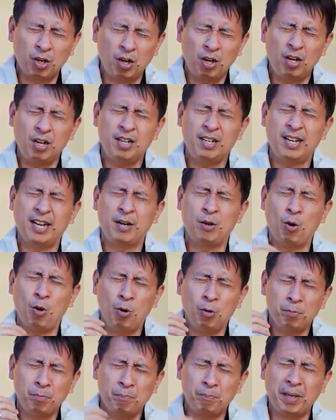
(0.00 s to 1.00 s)
hurt and
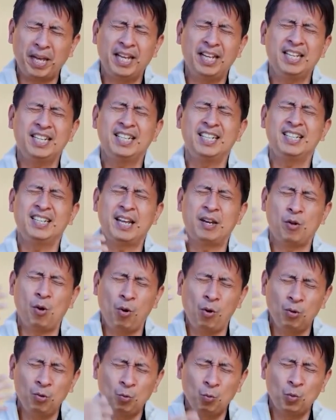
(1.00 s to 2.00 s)
all pain and
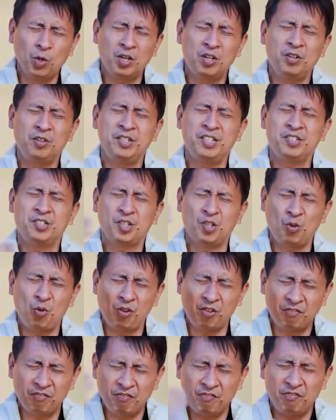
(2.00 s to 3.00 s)
all worries and
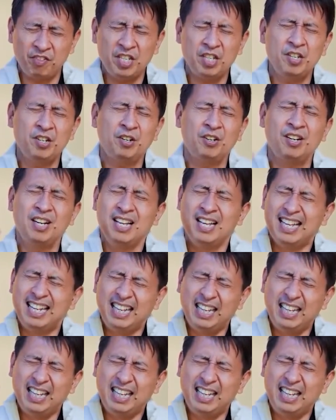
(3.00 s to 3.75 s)
all fear.